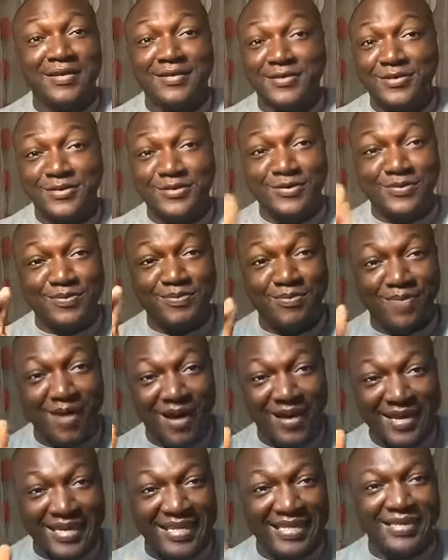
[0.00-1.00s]
Good
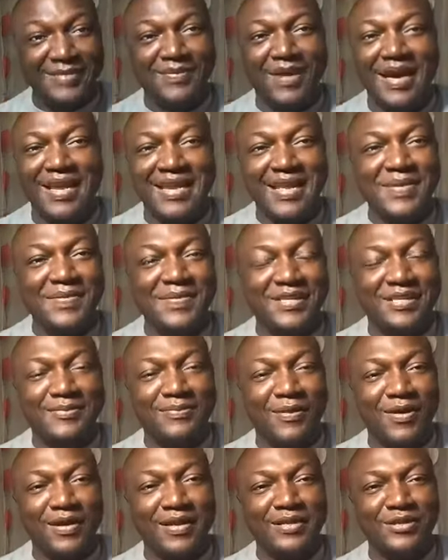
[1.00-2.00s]
morning. My name is
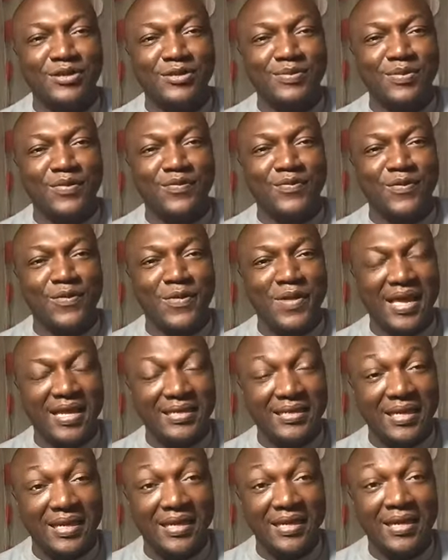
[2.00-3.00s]

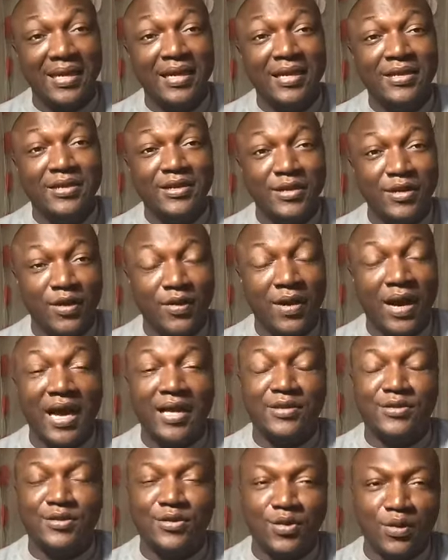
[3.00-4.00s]
Paul-Esupofo. You know, I
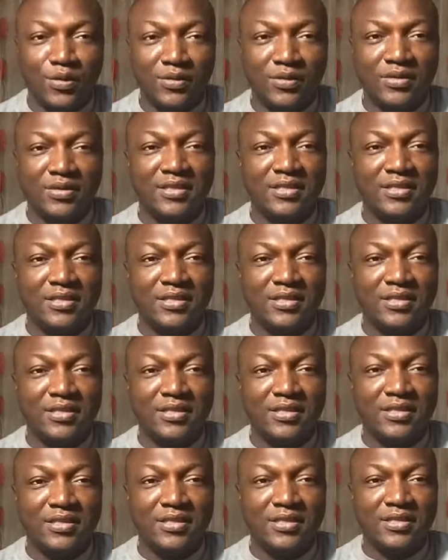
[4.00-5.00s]
told you this
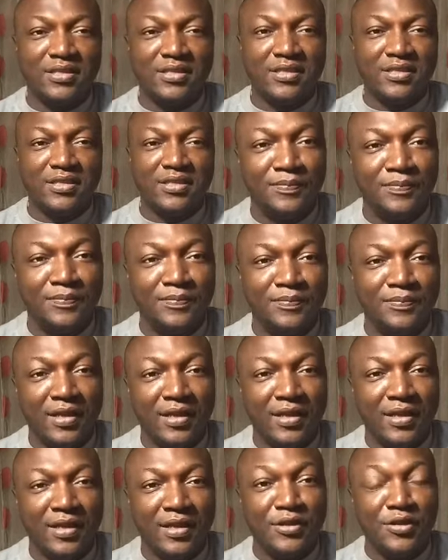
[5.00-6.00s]
month
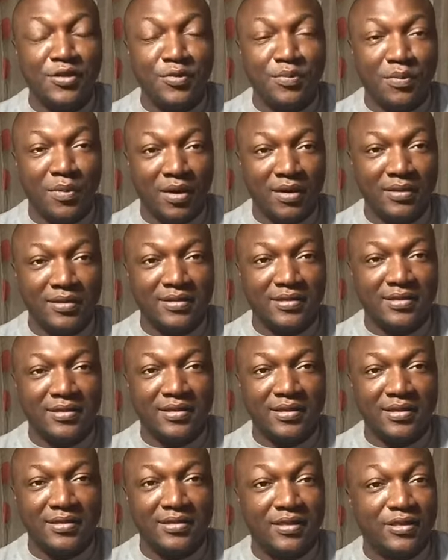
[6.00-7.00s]
is a new month.
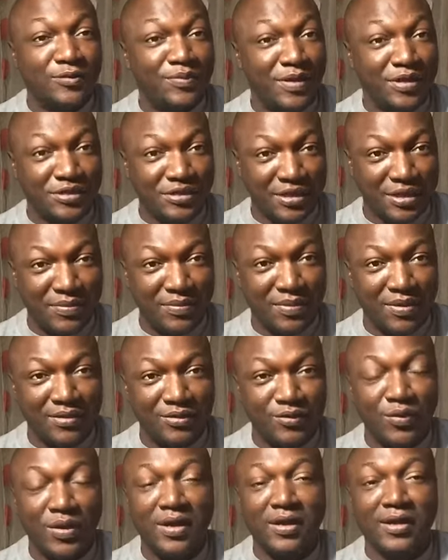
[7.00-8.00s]
It's a special month.
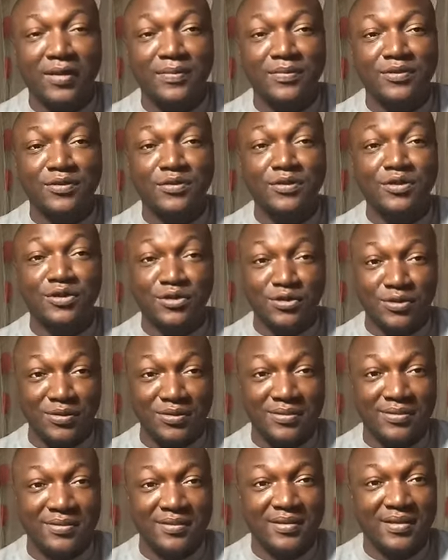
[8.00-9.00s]
Welcome to June,
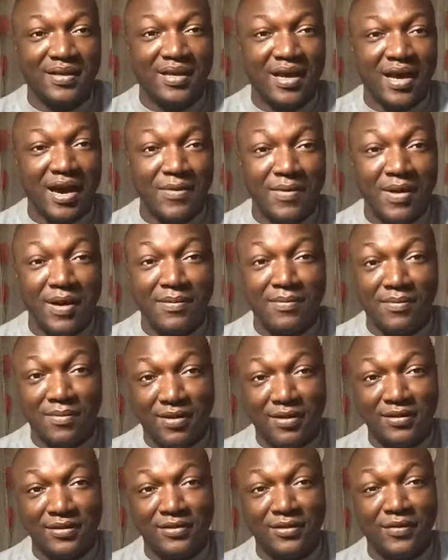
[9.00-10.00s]
our
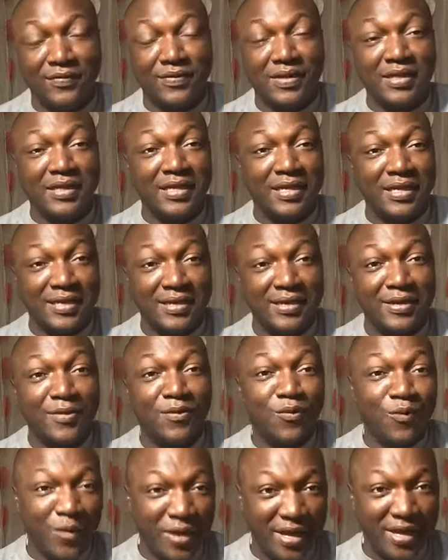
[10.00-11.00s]
month of the Kingdom
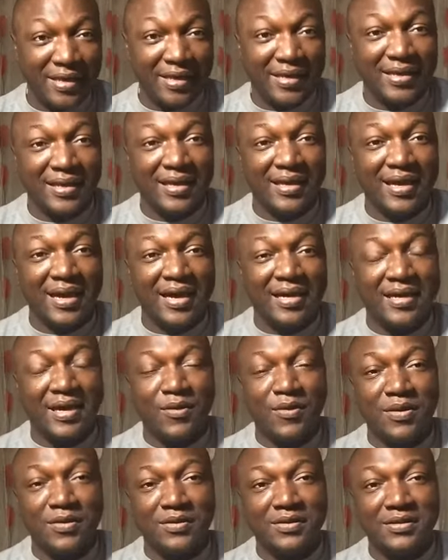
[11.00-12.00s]
Way. And I
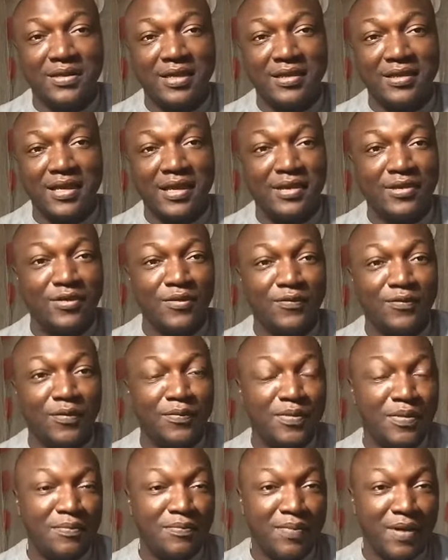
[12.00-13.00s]
want to say thank you for
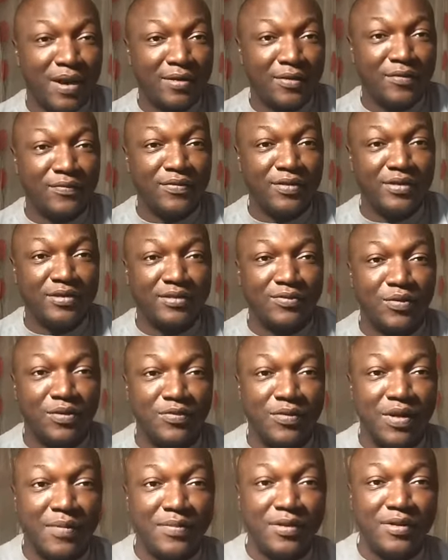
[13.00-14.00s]
being part of this, what we
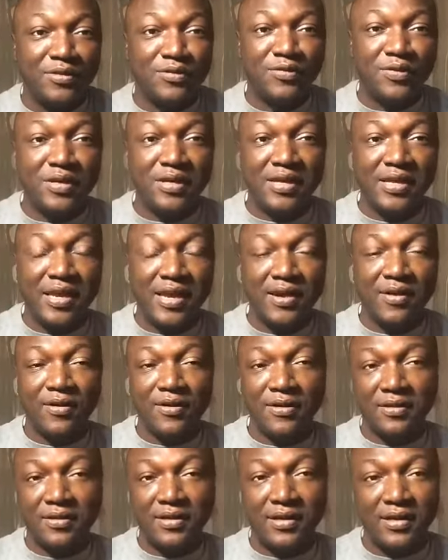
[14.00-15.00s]
have been doing here
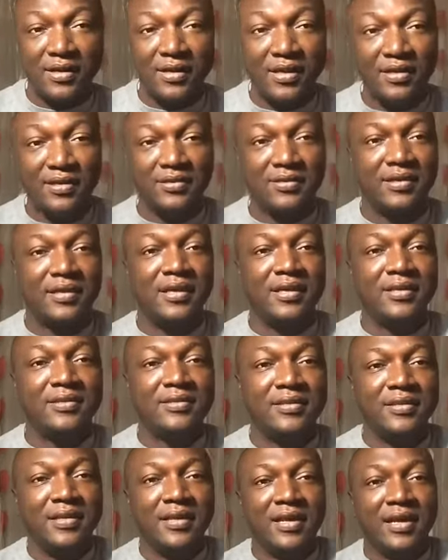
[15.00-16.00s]
on the internet,
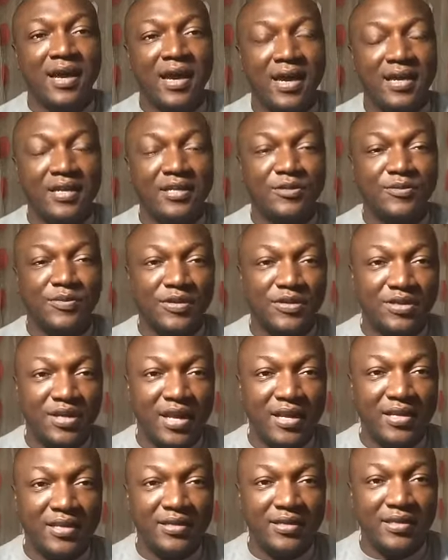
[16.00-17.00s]
and
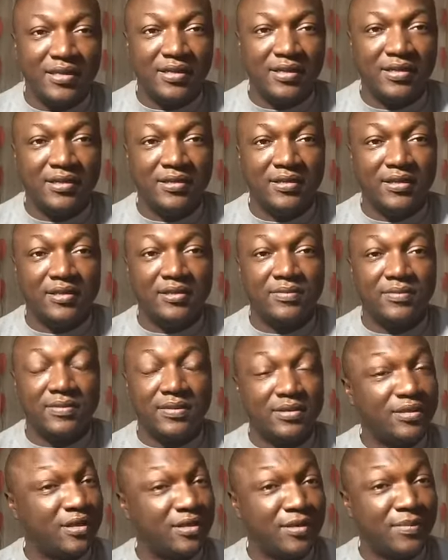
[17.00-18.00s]
especially the
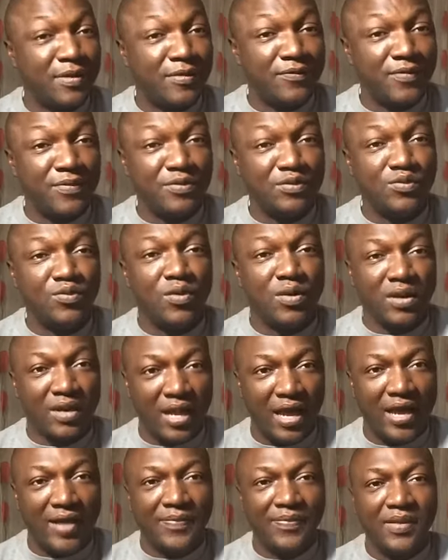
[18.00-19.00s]
Shadama Film School
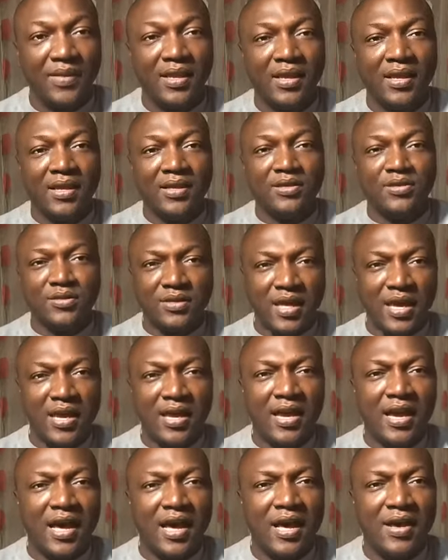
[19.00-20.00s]
Online. Today,
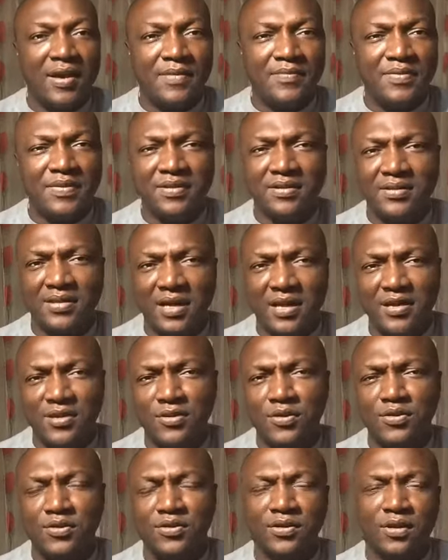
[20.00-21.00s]
I have been telling
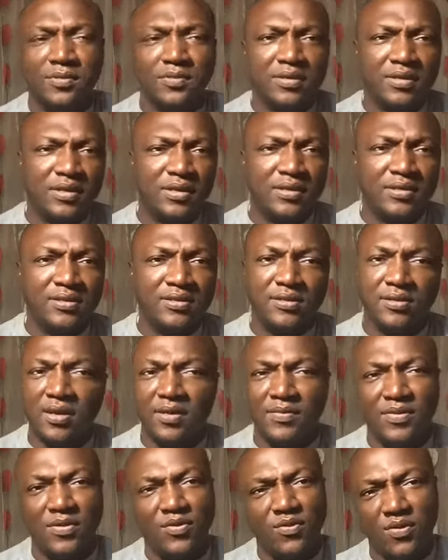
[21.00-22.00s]
you some things you have
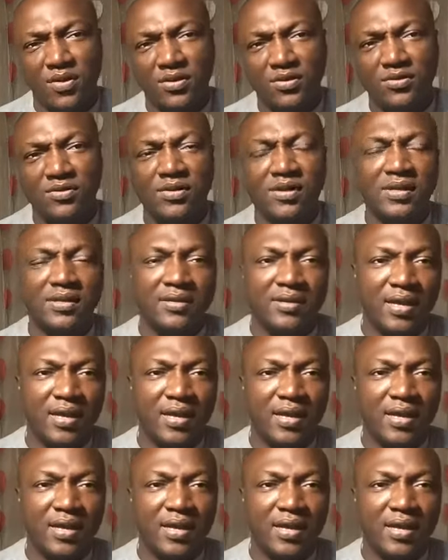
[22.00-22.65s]
been wondering.